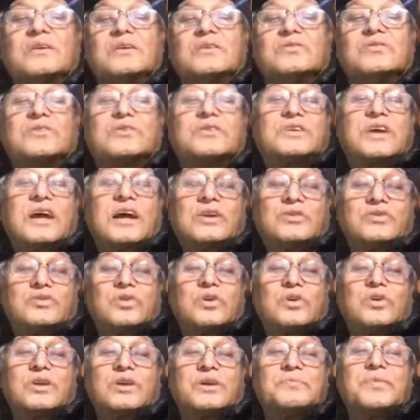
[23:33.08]
So Ted
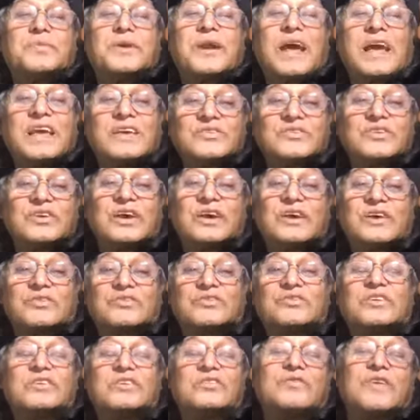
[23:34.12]
Jury
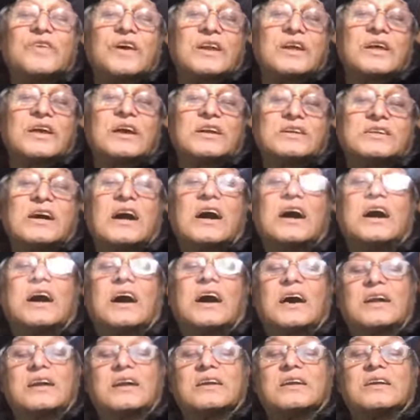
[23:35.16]
praises this very
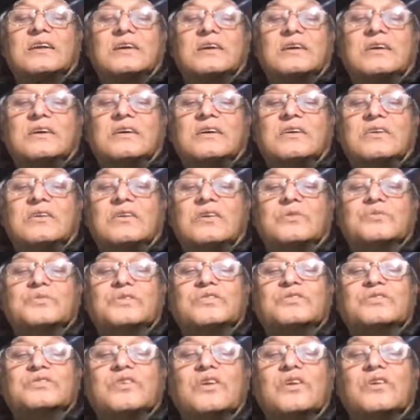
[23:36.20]
attacker of the
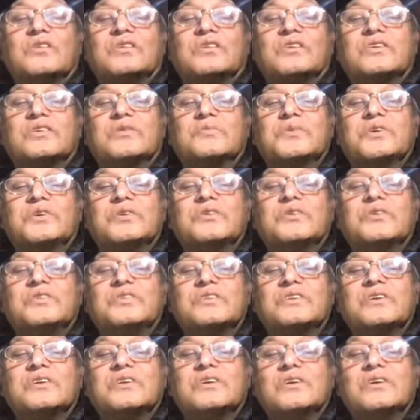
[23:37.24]
Siloti community.